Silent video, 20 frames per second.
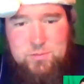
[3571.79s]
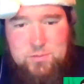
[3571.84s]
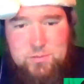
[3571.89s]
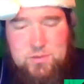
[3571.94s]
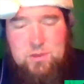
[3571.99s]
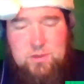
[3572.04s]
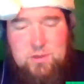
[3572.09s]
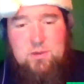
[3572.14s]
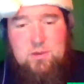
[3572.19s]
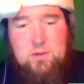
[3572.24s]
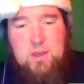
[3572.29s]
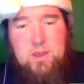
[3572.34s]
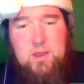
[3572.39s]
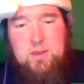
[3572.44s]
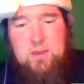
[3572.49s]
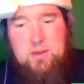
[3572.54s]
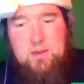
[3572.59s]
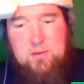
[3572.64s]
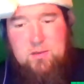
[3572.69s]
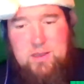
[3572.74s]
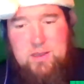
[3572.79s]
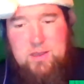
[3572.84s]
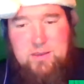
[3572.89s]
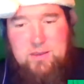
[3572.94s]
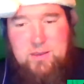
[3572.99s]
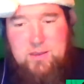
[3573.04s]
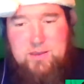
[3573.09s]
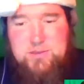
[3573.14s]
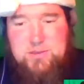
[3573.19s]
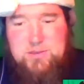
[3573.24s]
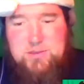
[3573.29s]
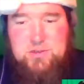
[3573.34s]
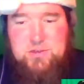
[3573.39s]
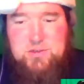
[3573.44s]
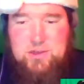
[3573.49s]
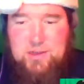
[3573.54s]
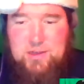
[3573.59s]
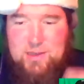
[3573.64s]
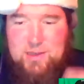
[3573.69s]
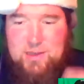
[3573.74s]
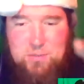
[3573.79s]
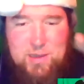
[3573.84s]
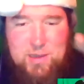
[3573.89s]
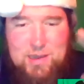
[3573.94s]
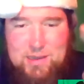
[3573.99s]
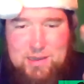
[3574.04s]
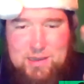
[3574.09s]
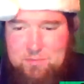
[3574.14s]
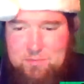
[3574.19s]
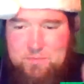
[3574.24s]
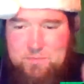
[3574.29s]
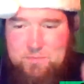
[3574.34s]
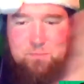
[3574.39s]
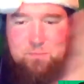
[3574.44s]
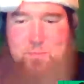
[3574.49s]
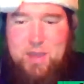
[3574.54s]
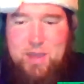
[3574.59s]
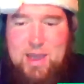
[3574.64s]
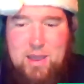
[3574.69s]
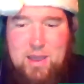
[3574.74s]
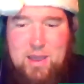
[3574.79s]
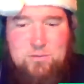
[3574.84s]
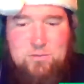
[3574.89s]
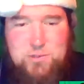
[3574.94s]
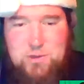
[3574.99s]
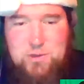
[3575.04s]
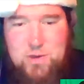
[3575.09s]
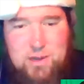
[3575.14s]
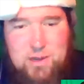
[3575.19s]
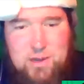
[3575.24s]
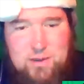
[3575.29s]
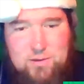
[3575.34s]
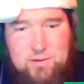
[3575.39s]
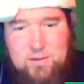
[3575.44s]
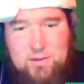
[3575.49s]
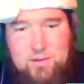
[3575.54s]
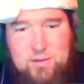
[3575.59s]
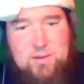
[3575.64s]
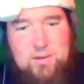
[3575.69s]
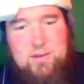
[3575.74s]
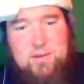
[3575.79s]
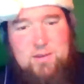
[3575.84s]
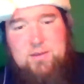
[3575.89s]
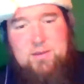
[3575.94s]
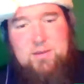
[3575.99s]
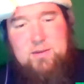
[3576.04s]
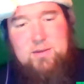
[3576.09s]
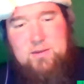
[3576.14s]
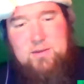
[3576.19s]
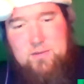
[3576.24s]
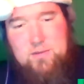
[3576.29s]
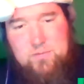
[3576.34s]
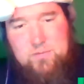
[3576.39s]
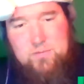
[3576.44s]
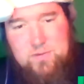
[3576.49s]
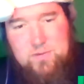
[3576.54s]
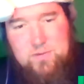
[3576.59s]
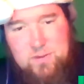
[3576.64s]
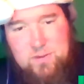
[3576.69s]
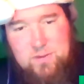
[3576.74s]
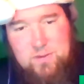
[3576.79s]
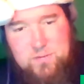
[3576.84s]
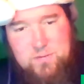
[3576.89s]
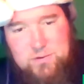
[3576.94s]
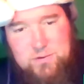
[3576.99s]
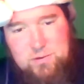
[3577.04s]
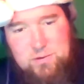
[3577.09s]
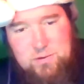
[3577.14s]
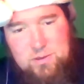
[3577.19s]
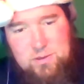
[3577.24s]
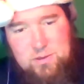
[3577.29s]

So, that thing is just going to come back and pound your hand, every time you shoot it.